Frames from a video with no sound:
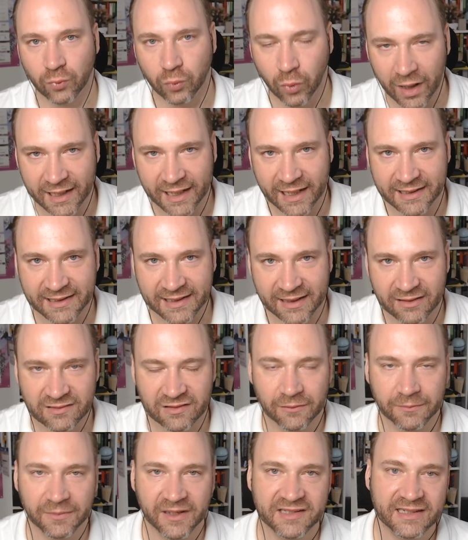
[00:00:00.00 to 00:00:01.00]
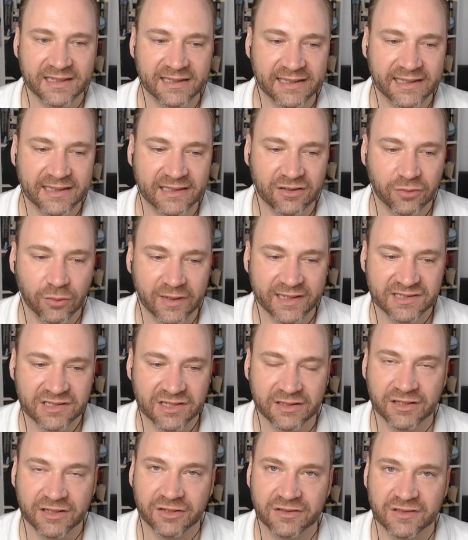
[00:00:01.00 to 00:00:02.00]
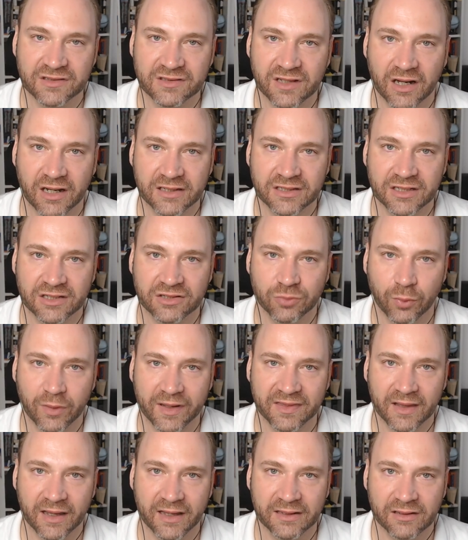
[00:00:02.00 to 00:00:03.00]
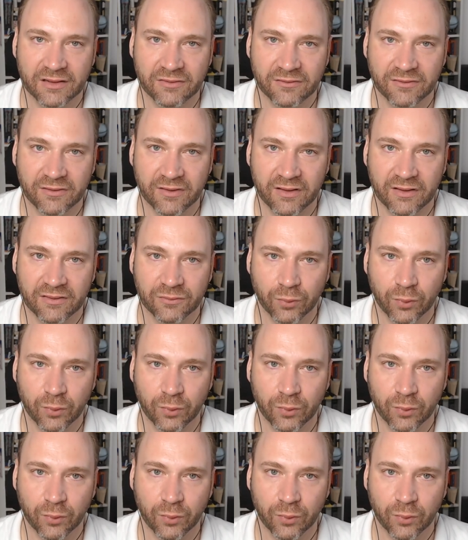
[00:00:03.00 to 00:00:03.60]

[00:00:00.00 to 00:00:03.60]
one idea. So basically, the question you started with an